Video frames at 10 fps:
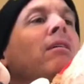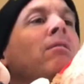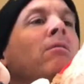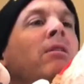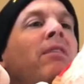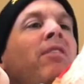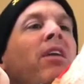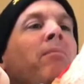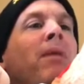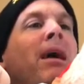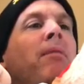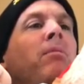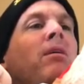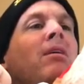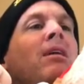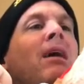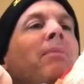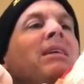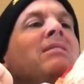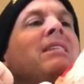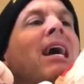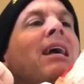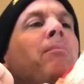"Well, everything, ma'am. I've been stacking